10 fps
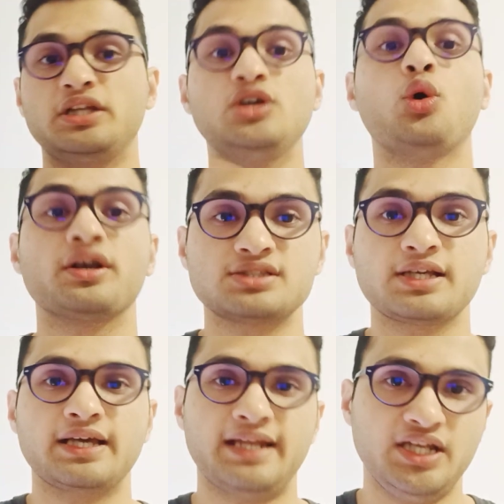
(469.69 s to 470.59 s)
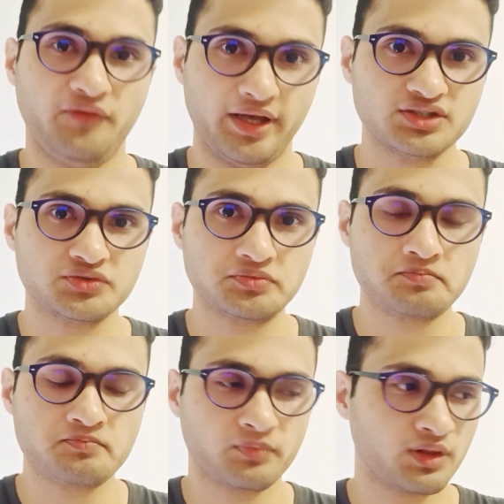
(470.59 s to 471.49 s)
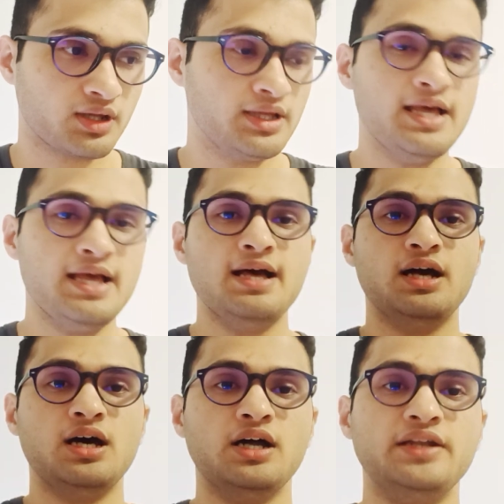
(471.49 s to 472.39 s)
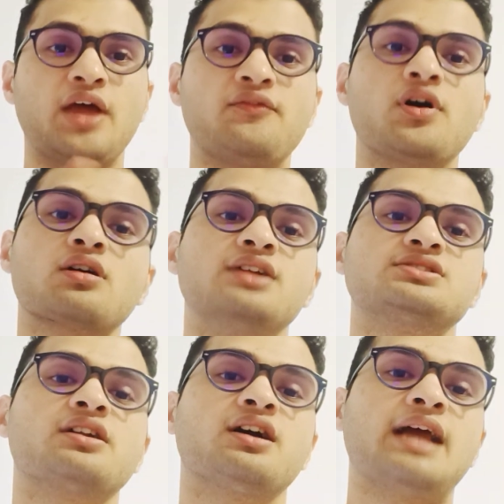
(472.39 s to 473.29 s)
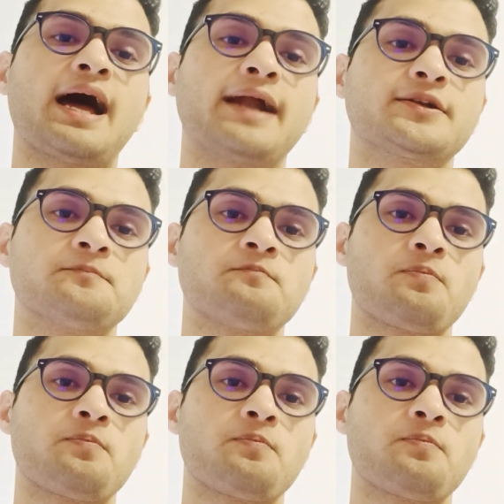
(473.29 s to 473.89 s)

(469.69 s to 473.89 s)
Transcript: egoistic in any ways. Never consider that